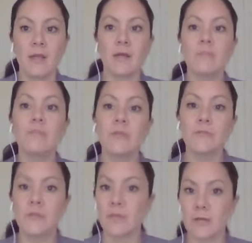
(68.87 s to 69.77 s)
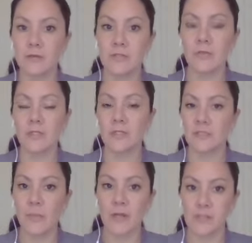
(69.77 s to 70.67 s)
and move them out as quickly as
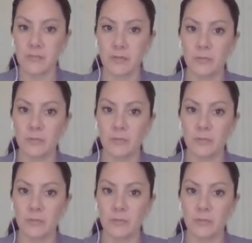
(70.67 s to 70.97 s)
possible.